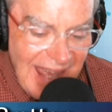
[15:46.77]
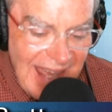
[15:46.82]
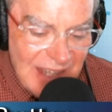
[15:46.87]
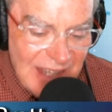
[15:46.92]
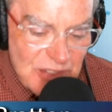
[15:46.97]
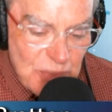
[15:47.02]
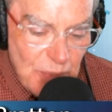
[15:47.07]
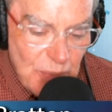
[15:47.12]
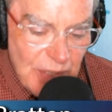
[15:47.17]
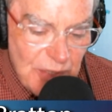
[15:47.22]

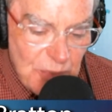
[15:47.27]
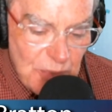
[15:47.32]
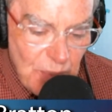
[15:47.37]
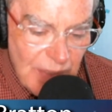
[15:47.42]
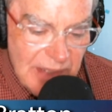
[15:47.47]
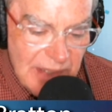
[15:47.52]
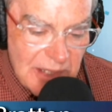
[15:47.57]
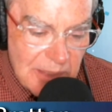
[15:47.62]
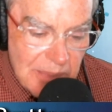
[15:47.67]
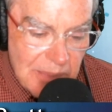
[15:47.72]
as we
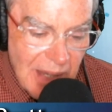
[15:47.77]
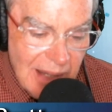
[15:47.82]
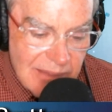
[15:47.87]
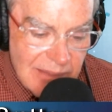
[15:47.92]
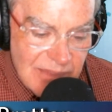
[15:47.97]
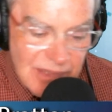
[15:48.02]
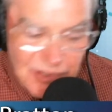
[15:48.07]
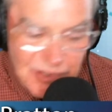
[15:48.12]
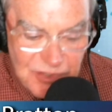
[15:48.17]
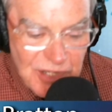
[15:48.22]
read about
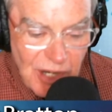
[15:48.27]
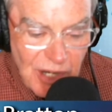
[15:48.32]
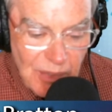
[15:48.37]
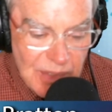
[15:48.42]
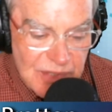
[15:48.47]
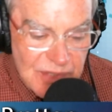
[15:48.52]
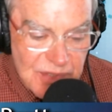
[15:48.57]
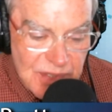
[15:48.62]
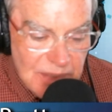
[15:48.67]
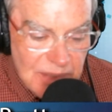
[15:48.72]

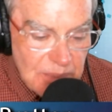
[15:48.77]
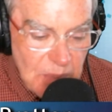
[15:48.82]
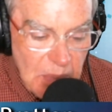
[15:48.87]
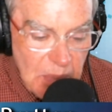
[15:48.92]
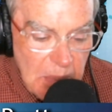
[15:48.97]
Sarah's uh,